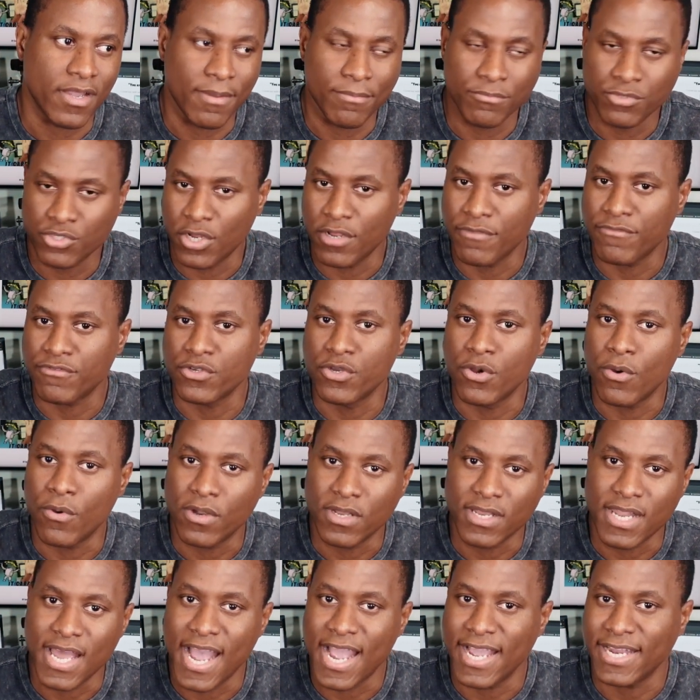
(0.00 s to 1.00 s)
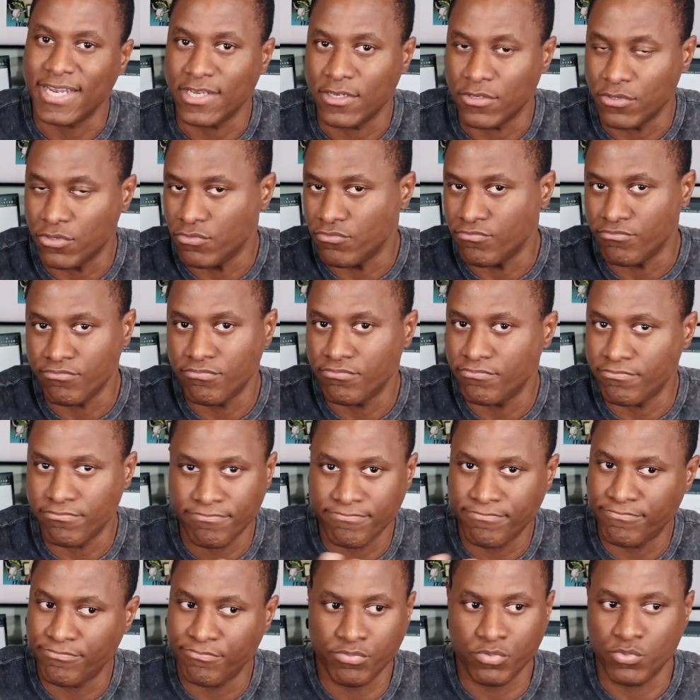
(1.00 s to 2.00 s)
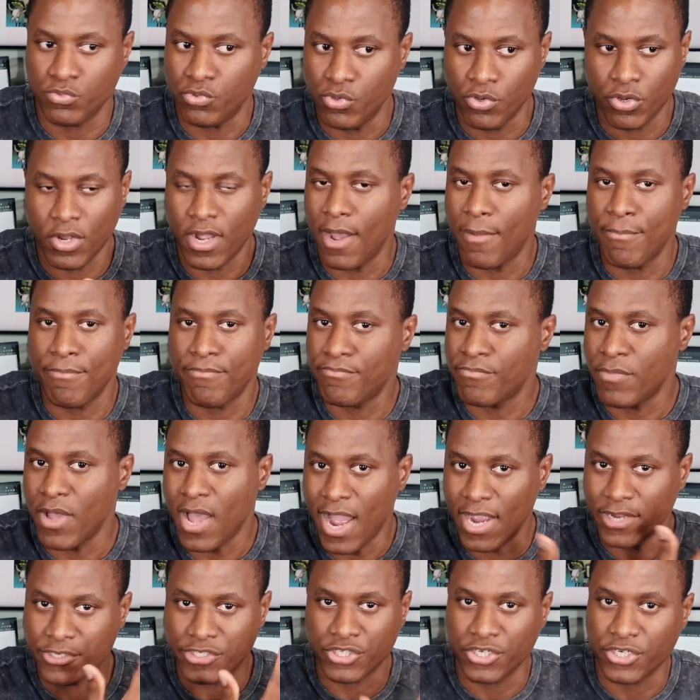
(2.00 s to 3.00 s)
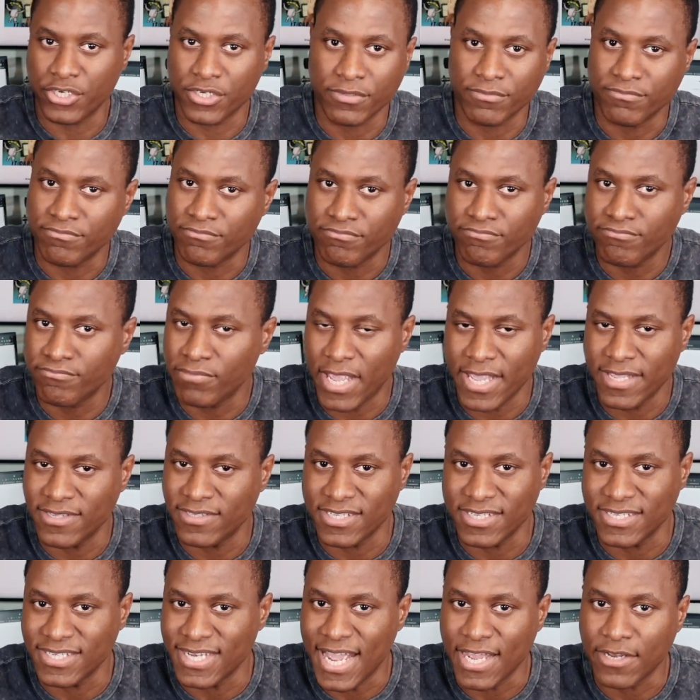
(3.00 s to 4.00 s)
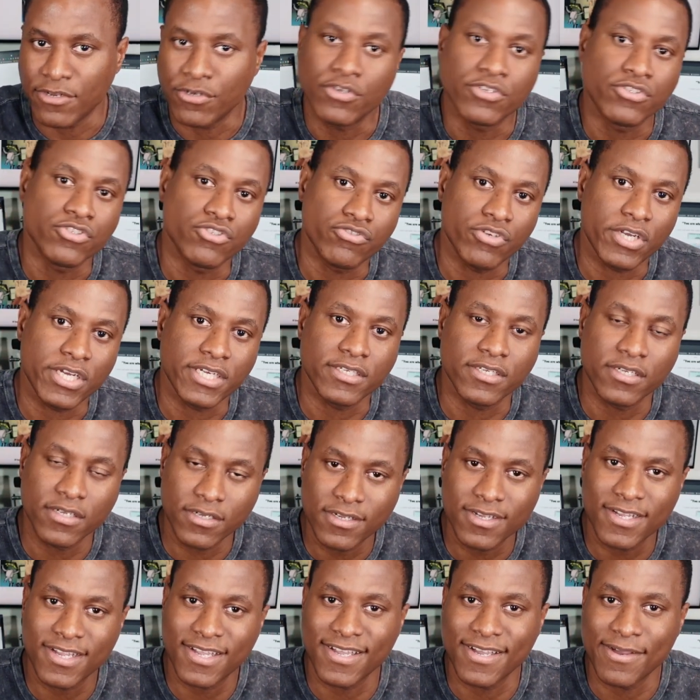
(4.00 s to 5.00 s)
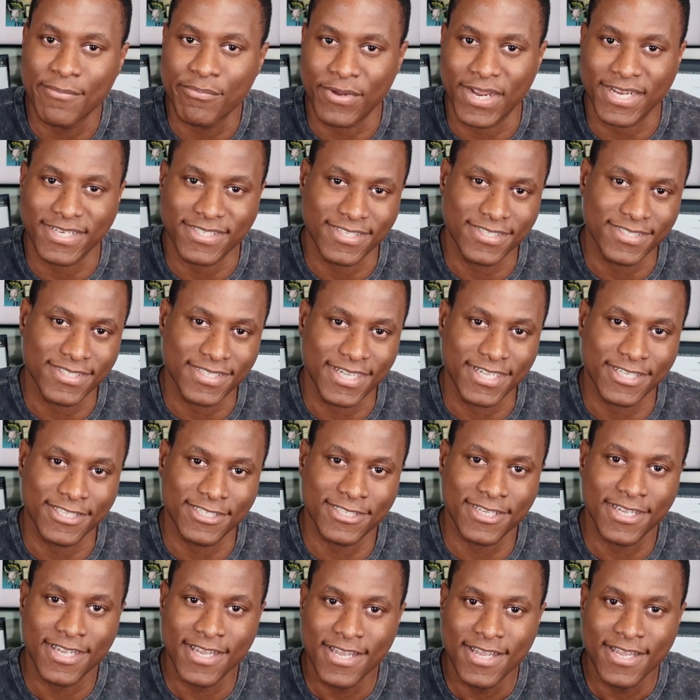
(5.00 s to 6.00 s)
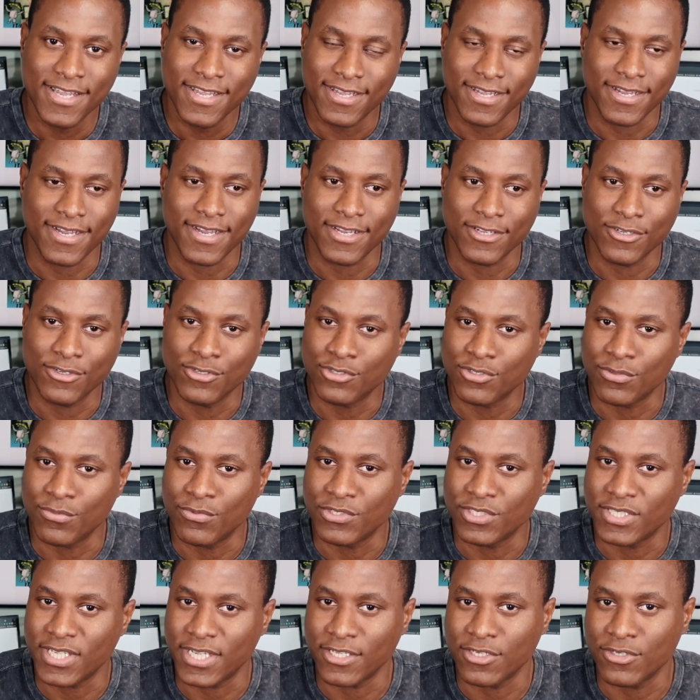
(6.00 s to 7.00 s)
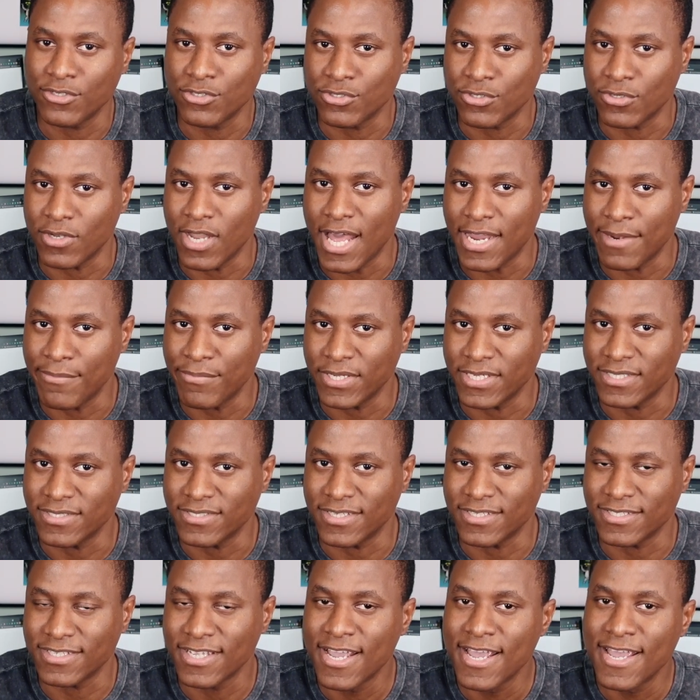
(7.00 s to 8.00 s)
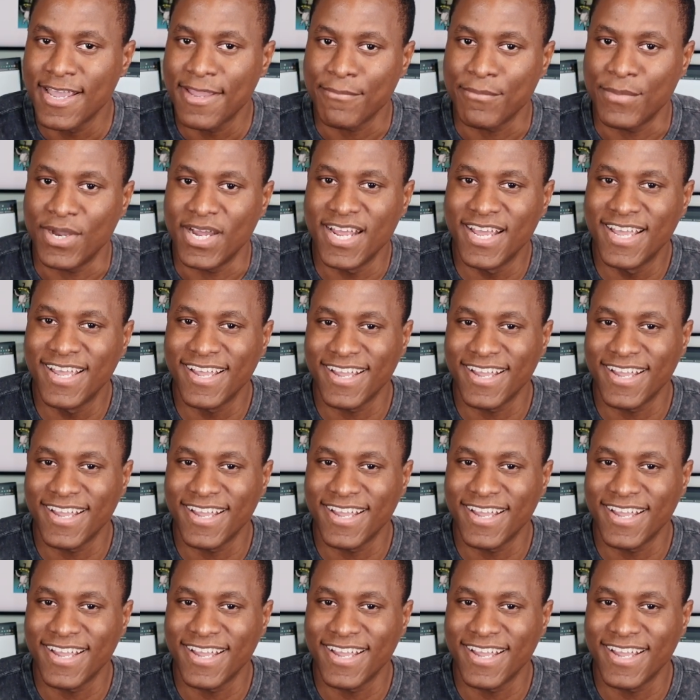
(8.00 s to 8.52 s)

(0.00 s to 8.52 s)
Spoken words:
sure if you go online and look up Azure AZ-900 practice test, YouTube will take you to a lot of places. But